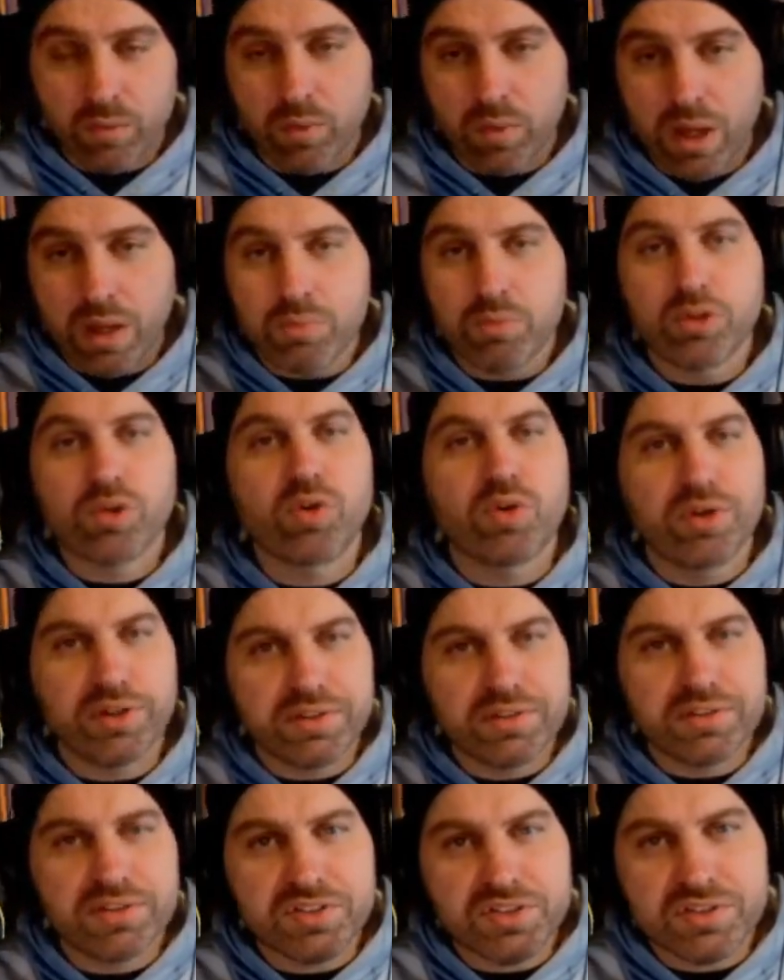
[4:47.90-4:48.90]
I'm recording
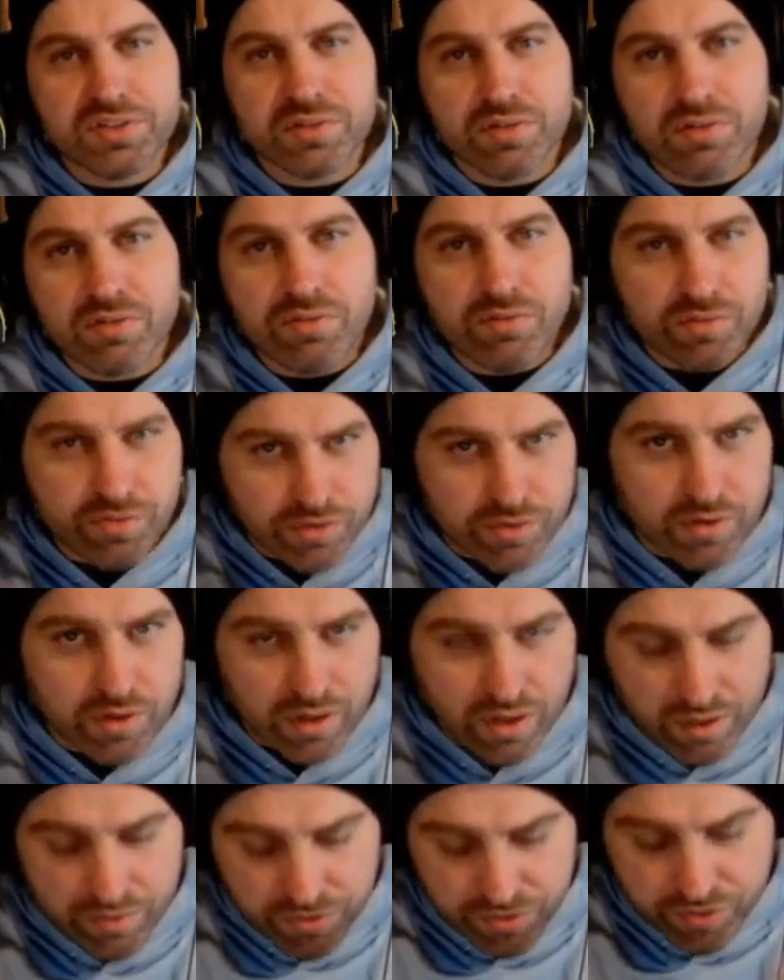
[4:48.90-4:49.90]
this
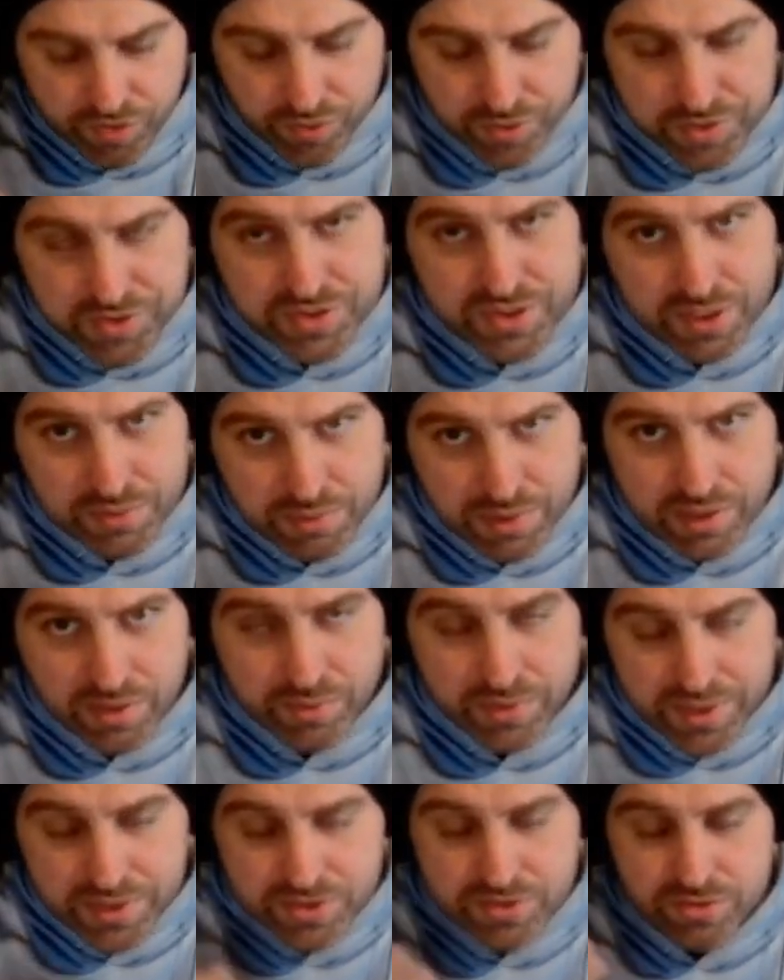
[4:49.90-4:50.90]
on Thursday, by the
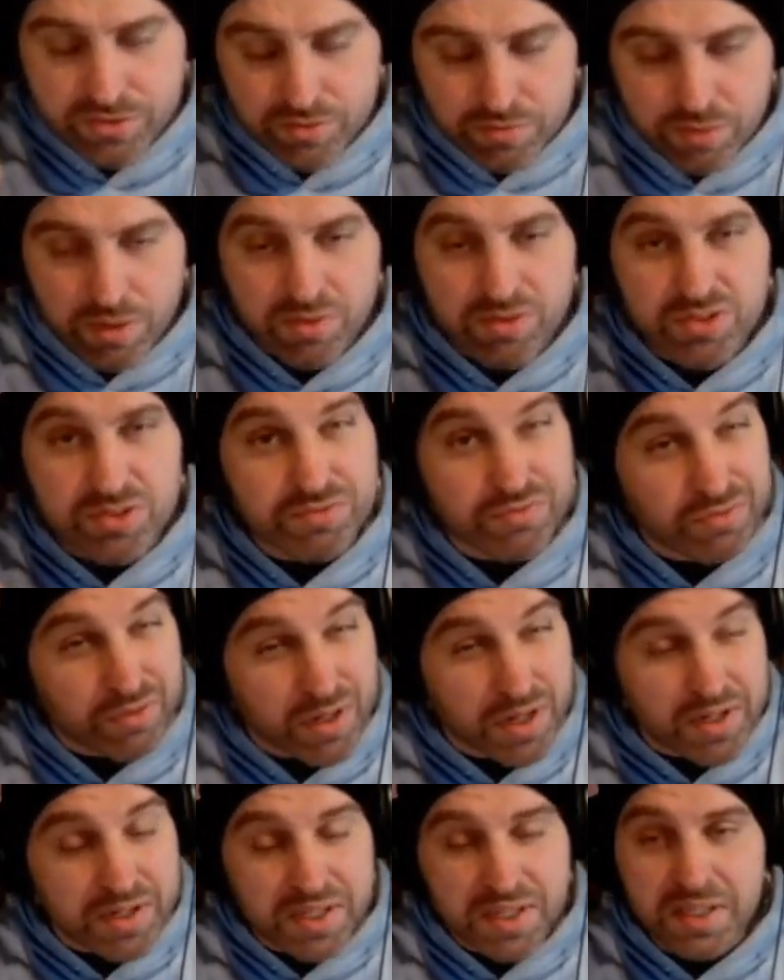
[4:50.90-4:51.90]
way, so tomorrow is
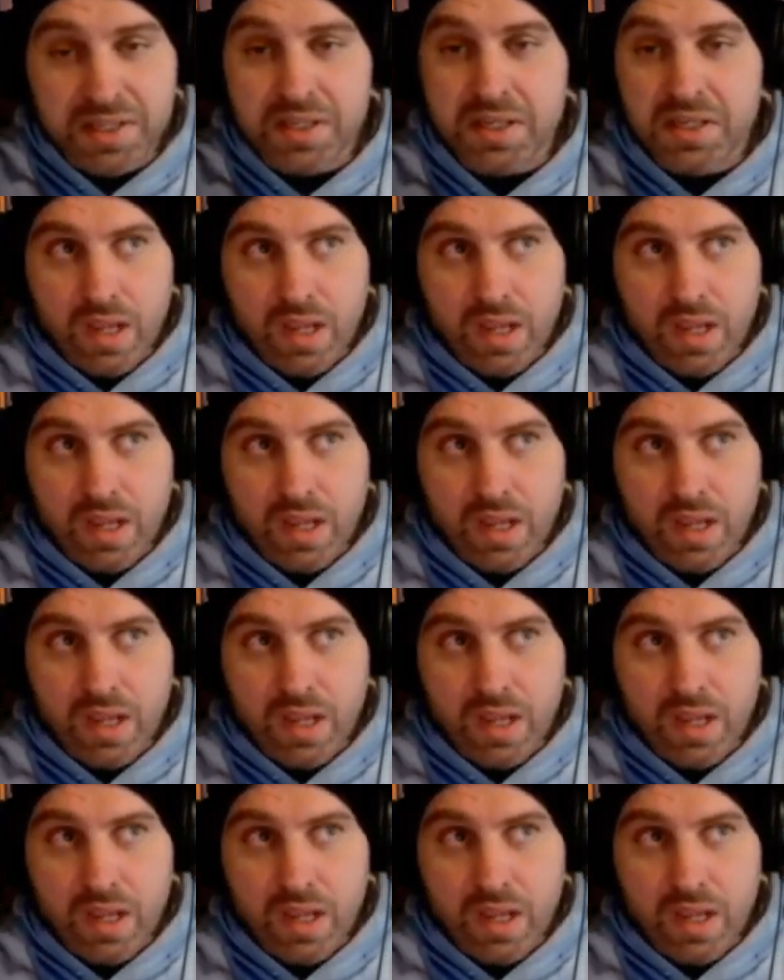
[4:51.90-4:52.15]
Friday.